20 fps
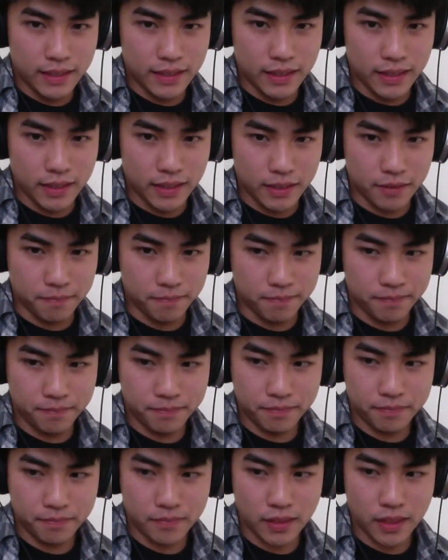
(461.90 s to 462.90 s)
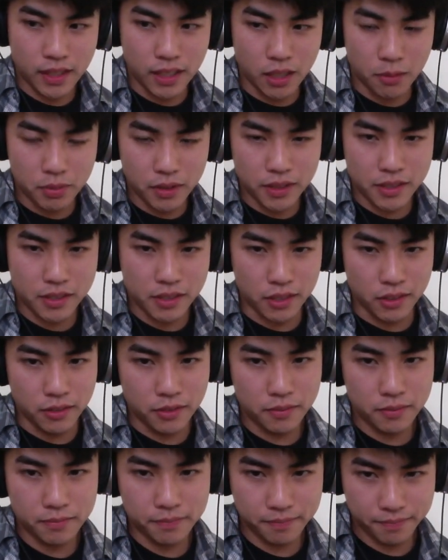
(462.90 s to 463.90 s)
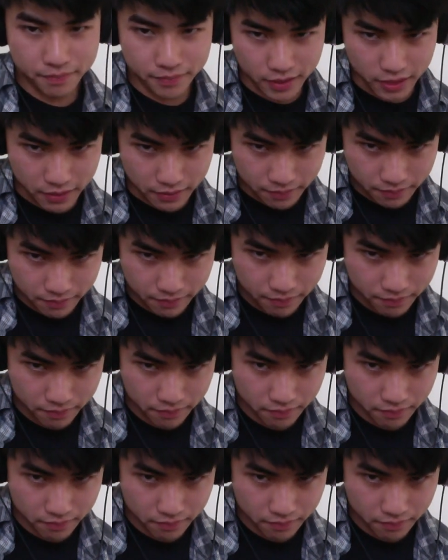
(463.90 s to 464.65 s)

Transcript: I'll play it slow, so you